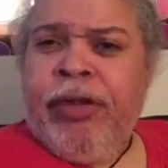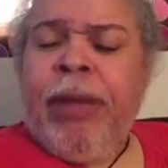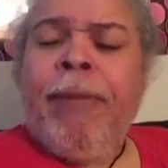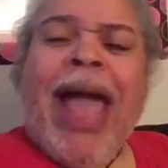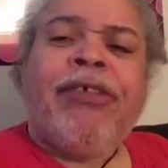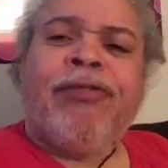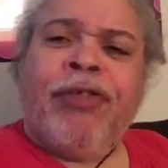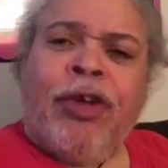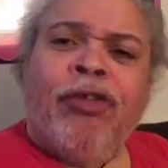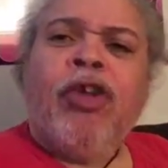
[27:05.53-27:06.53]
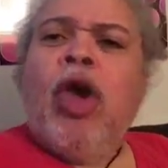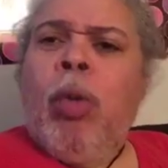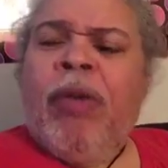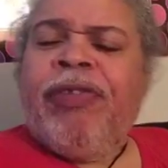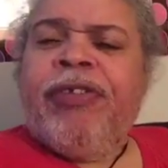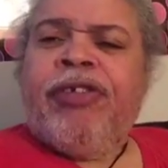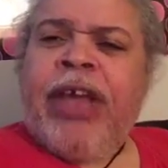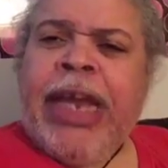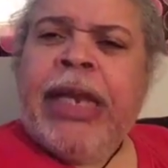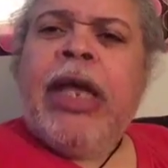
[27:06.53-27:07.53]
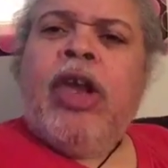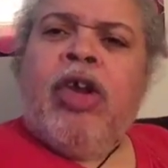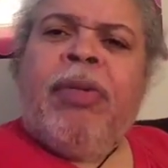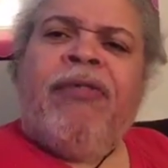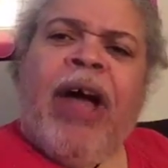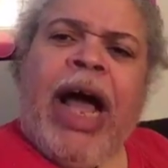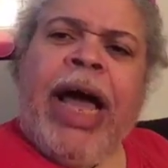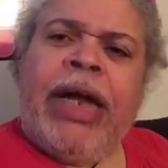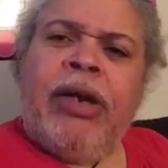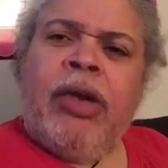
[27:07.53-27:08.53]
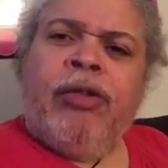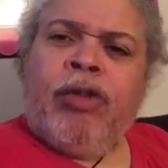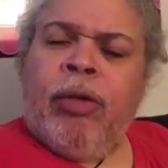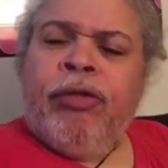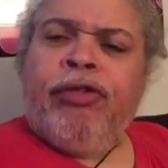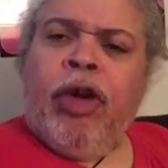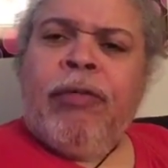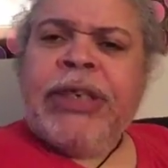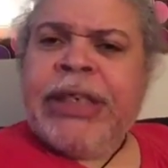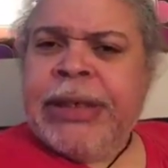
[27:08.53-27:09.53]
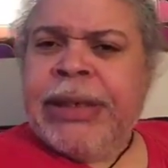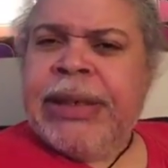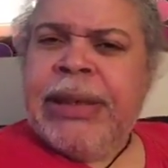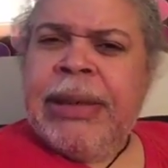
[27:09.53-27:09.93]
They match funds with the state to provide certain services